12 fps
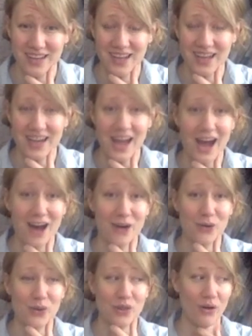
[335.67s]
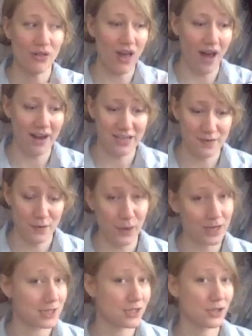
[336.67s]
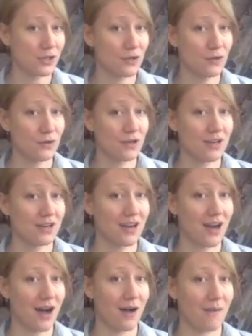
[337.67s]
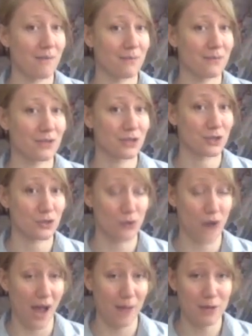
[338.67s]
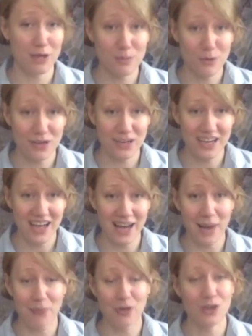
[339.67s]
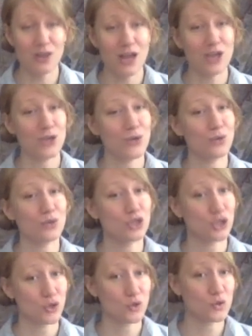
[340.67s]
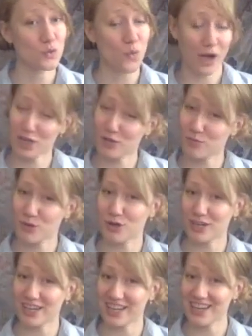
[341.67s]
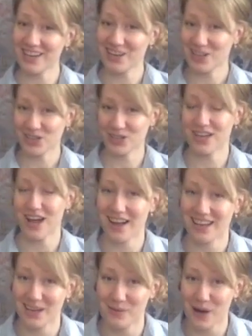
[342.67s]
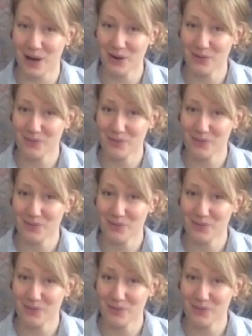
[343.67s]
Now, there are a lot of different ways to describe a community, and I'm going to let you choose what community you're talking about.